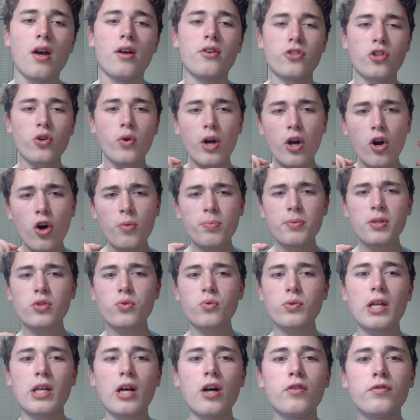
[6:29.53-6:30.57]
So I hope this
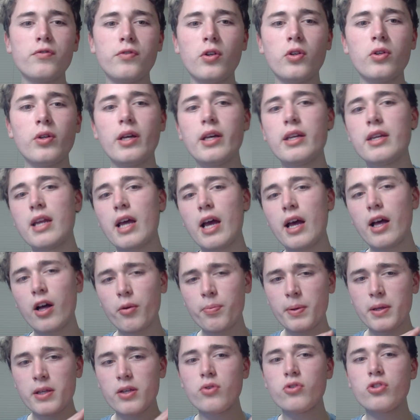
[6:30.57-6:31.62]
was helpful in
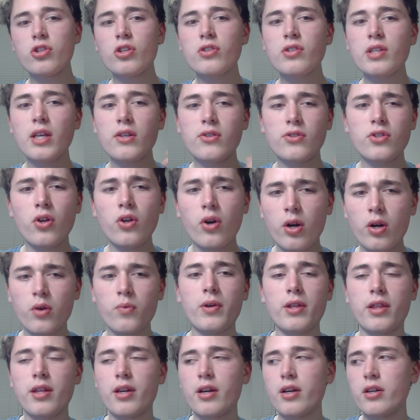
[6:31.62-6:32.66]
helping you just get started
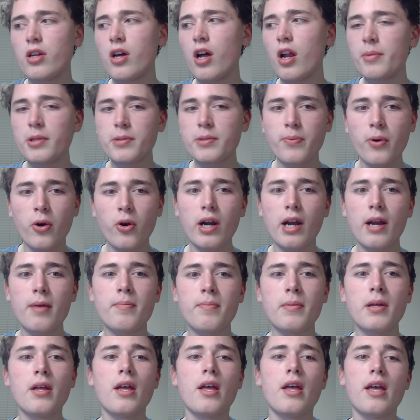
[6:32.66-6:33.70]
with an autonomous
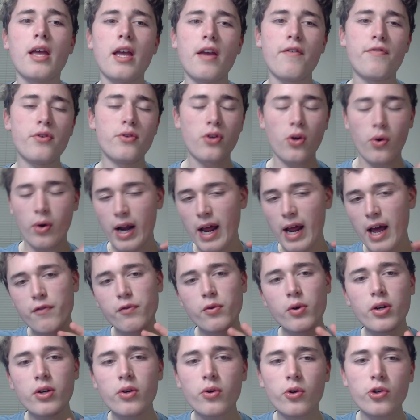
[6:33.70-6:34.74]
program. If you don't have
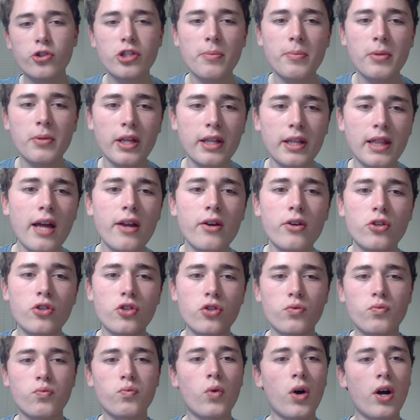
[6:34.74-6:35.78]
one or something like that, you
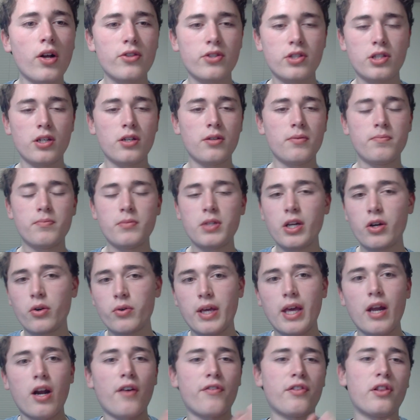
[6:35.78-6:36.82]
just want to, you know,
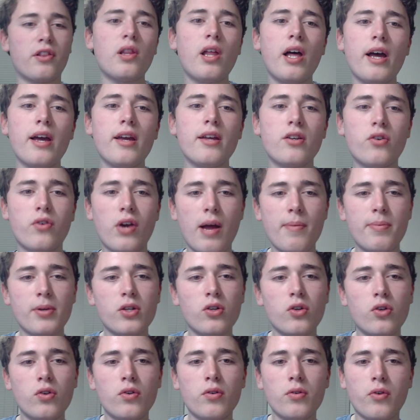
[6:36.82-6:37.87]
get off the line, grab a
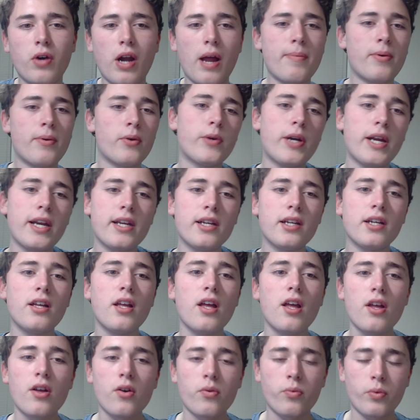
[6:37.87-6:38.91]
goal, grab a ring,
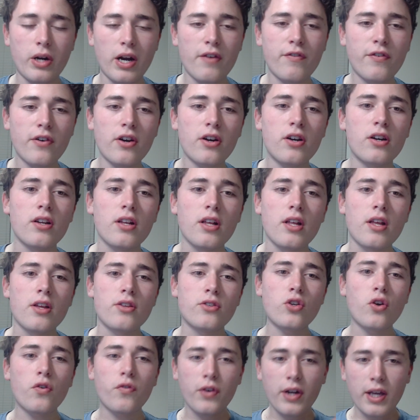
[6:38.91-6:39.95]
whatever.
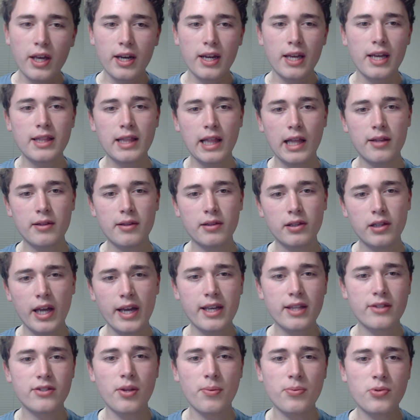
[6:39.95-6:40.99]
Don't forget to hit that
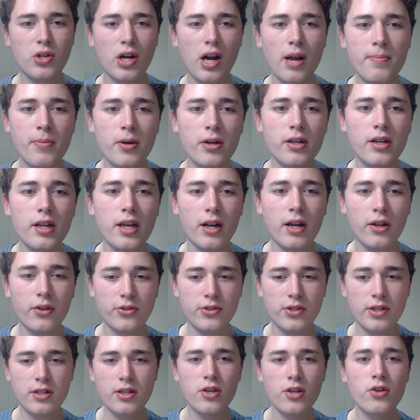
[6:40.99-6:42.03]
like and subscribe button, and I'll
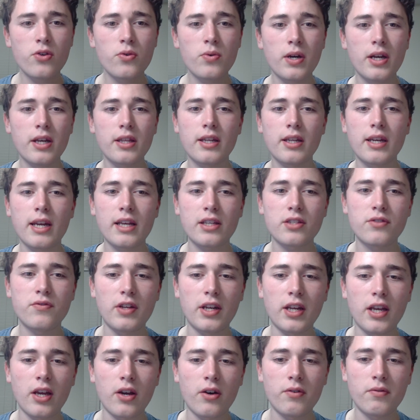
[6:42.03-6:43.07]
see you in the next
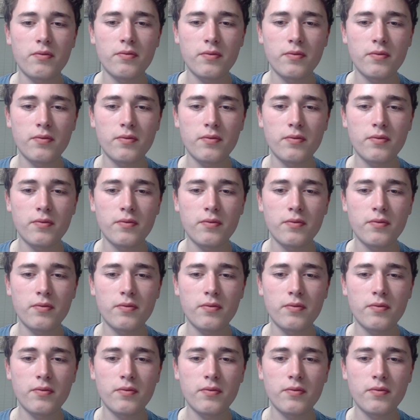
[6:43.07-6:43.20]
video.